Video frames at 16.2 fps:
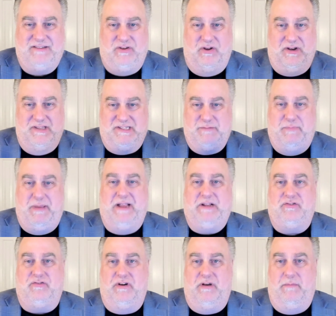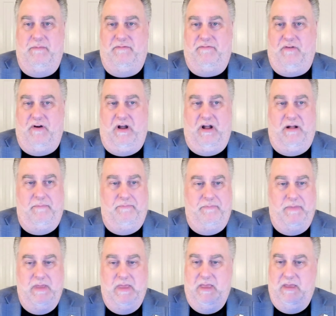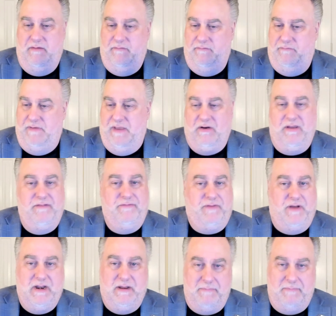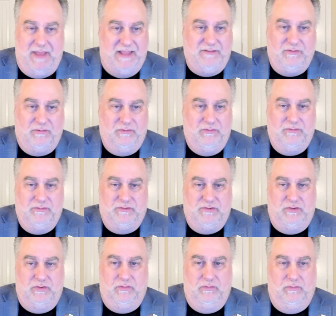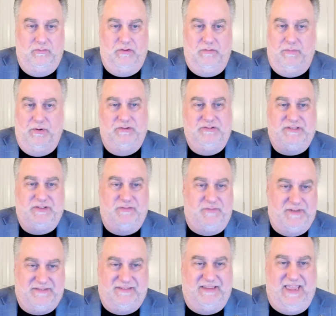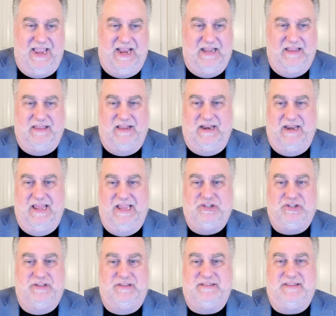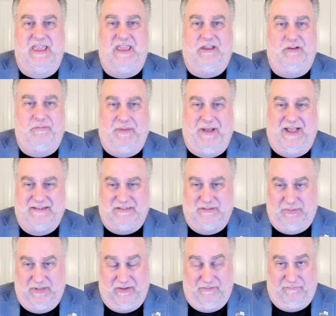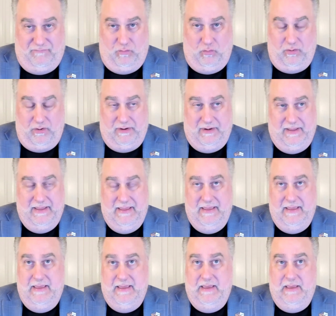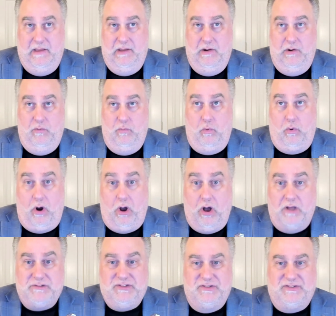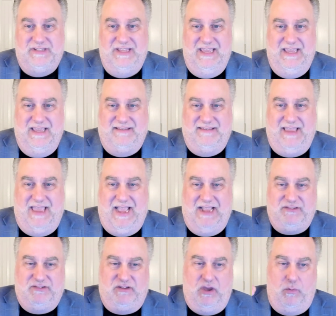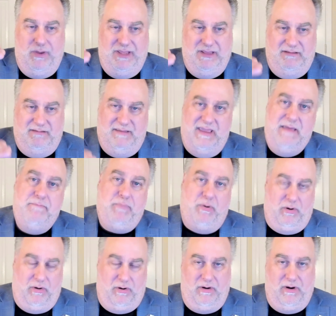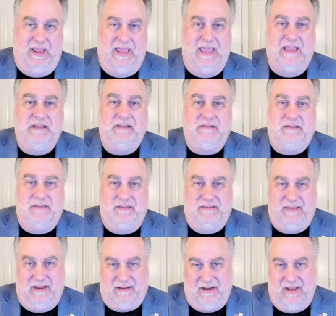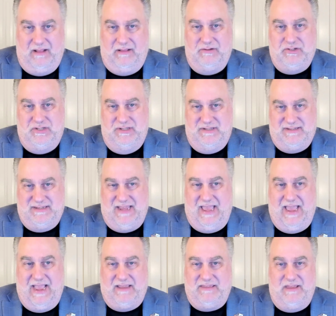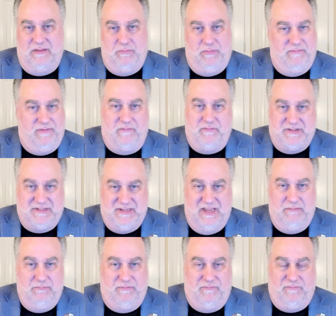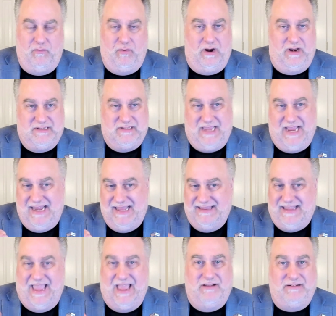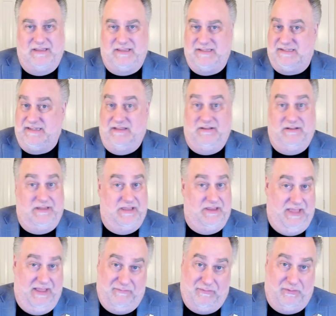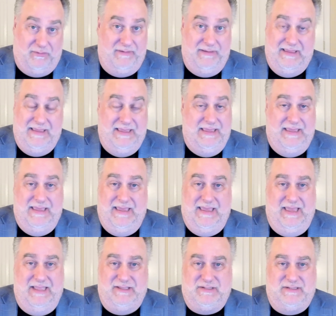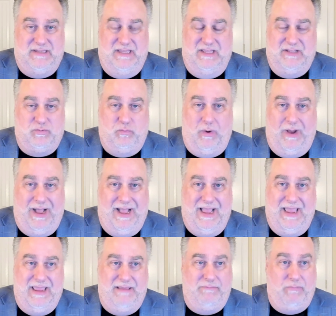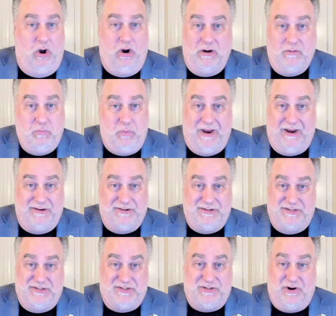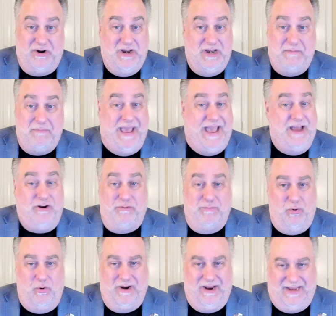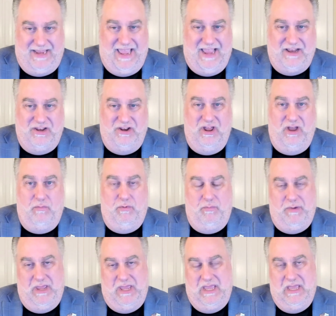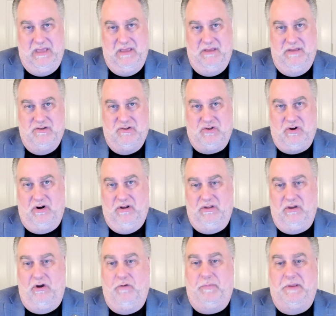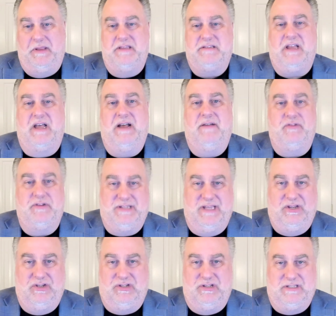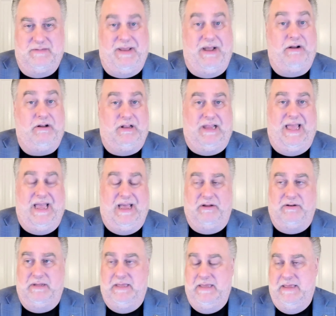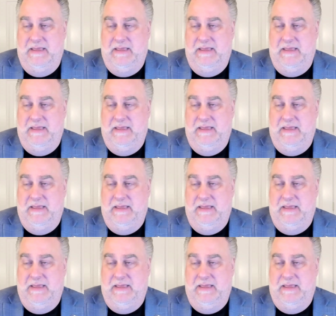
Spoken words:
on a spectrum from very fundamental to the most sophisticated that a nation state could possibly afford. We're also seeing attacks going deeper into the technology stack than we've ever seen before. It's getting down to the silicon level. It's why hardware is starting to matter more again. When we started to open these conversations about cloud,